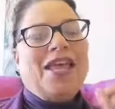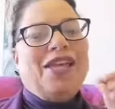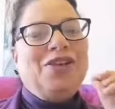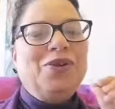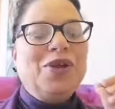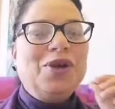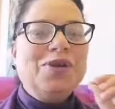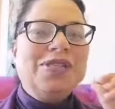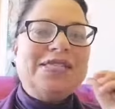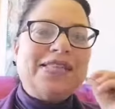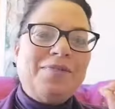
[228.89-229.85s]
You know,
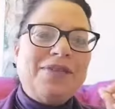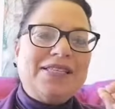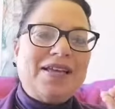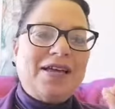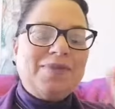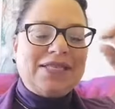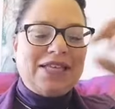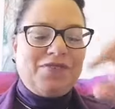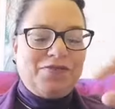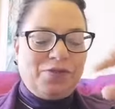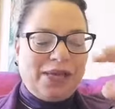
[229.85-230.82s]
sometimes
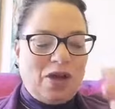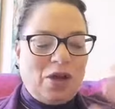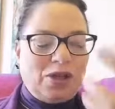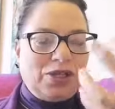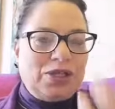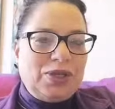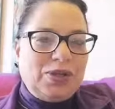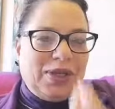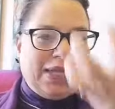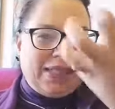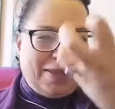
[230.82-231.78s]
if we are too
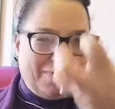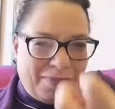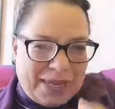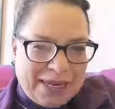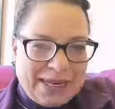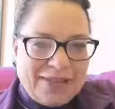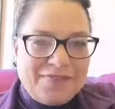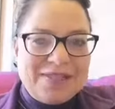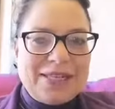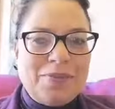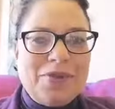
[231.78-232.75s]
in the middle of
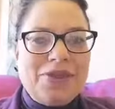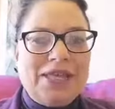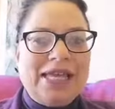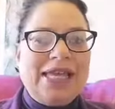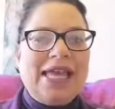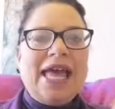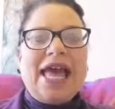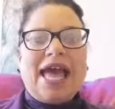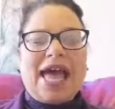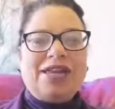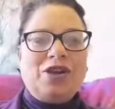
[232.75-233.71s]
something
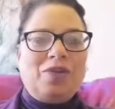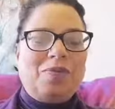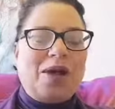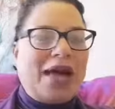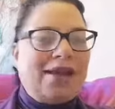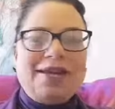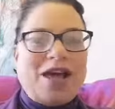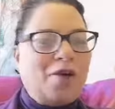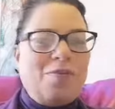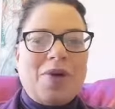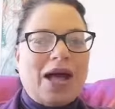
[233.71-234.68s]
and
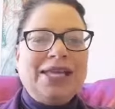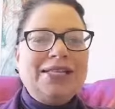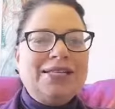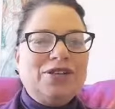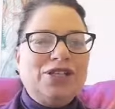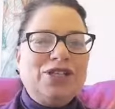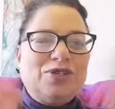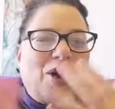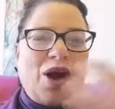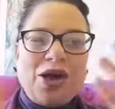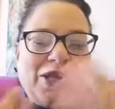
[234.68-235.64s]
our minds are too
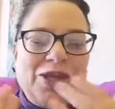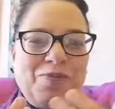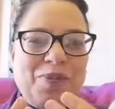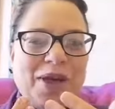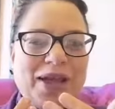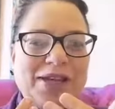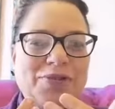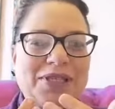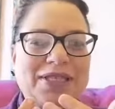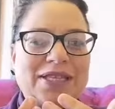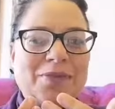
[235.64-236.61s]
occupied
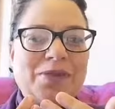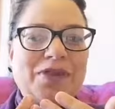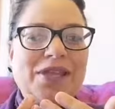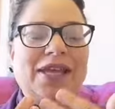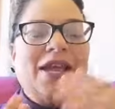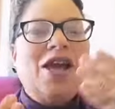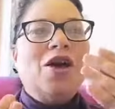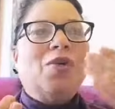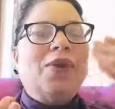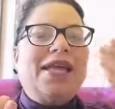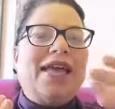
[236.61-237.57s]
with something,
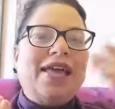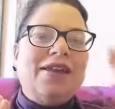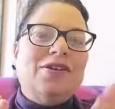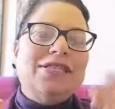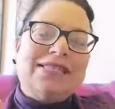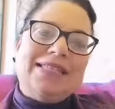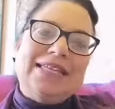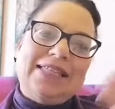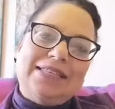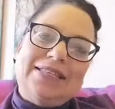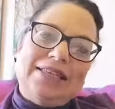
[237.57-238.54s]
we cannot see
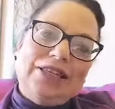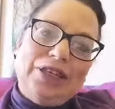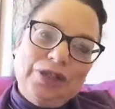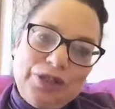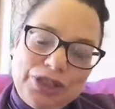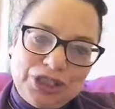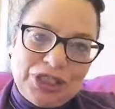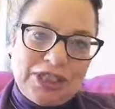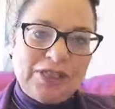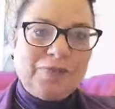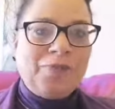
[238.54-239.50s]
the
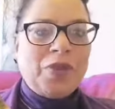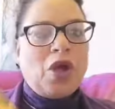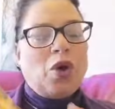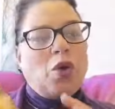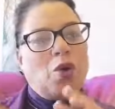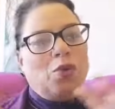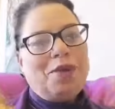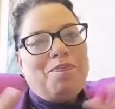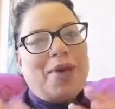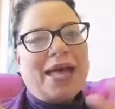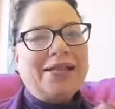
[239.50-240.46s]
solution, or we
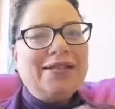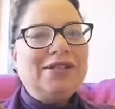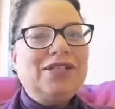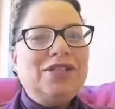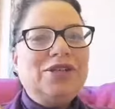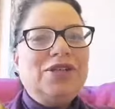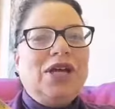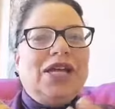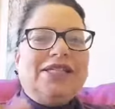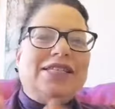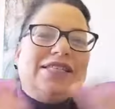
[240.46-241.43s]
battle to
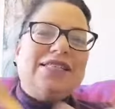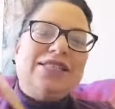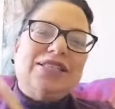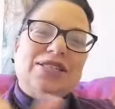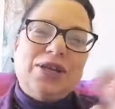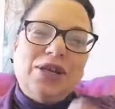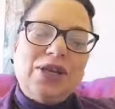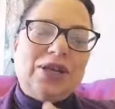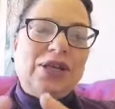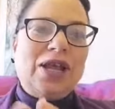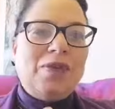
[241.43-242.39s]

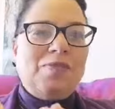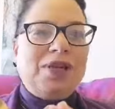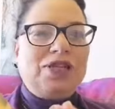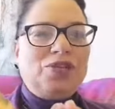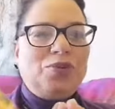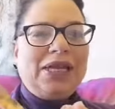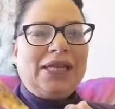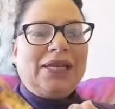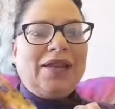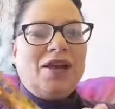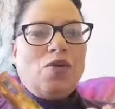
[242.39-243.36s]
discern
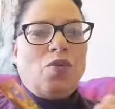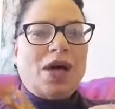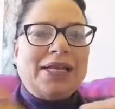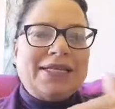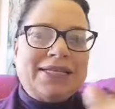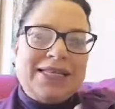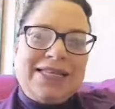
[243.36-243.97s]
between what is the